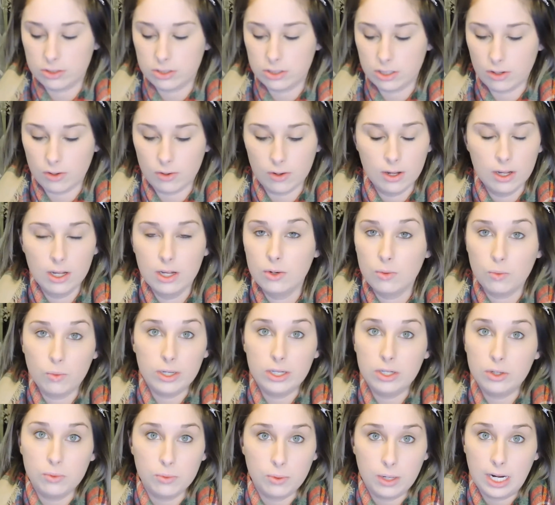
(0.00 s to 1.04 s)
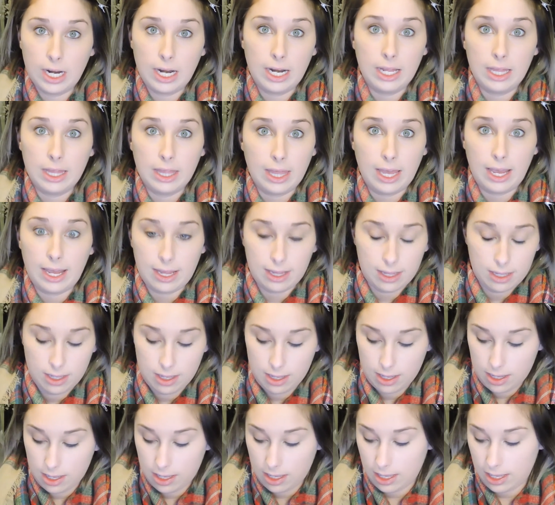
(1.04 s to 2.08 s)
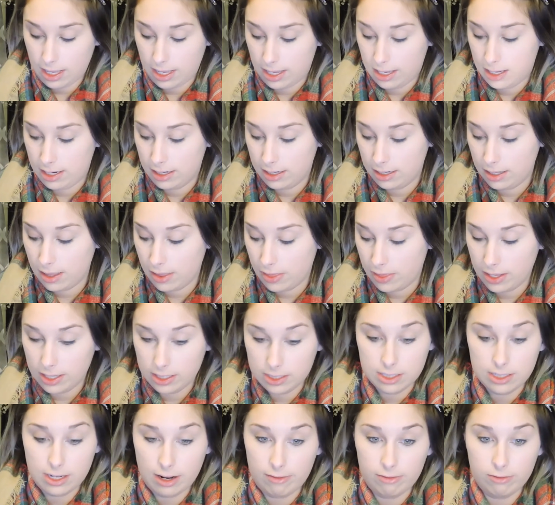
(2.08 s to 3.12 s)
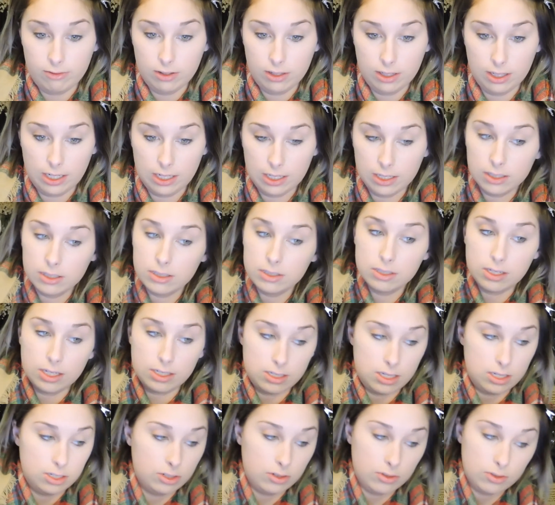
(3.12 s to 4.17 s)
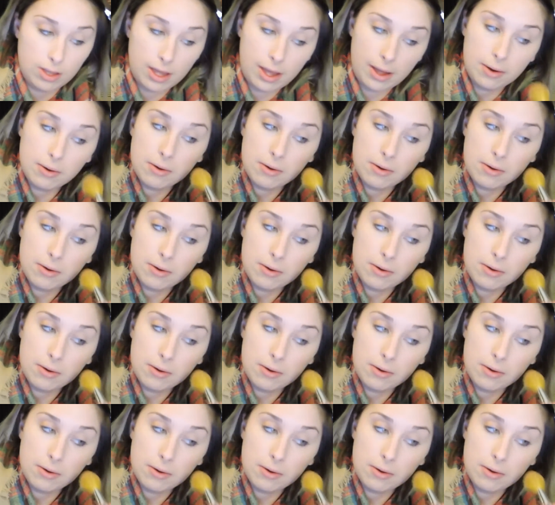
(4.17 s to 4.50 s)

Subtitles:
So we don't want any of that, and this definitely doesn't do that.